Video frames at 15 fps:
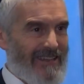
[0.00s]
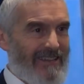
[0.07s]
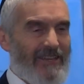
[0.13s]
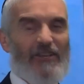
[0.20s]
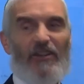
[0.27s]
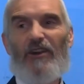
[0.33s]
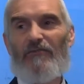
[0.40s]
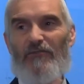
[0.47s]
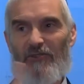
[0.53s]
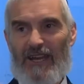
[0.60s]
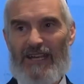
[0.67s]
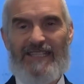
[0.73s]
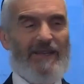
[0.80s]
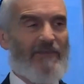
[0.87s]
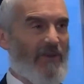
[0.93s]
that
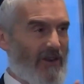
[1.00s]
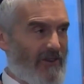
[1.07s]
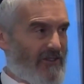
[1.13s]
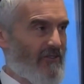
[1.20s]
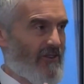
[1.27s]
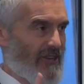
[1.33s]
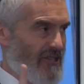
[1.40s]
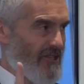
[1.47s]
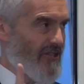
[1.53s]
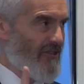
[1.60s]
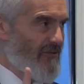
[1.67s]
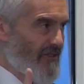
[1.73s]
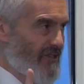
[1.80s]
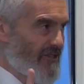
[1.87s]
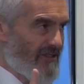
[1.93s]
overrides the parents' religious
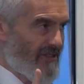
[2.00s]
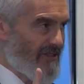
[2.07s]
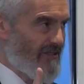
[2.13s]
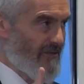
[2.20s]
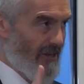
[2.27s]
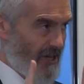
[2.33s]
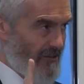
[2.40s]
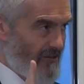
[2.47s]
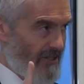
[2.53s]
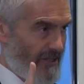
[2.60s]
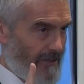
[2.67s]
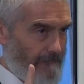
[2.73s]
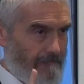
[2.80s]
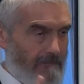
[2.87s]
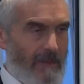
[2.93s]
convictions. Very
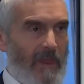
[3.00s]
interesting.